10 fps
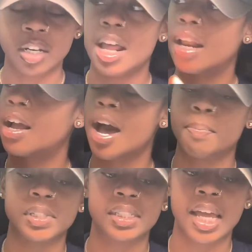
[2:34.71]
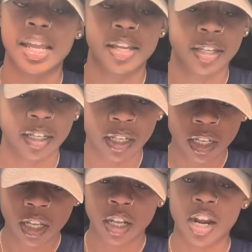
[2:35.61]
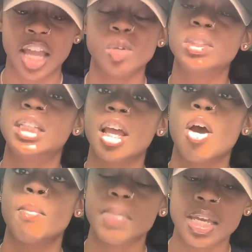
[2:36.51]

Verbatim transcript: Not a cop in sight. Now you tell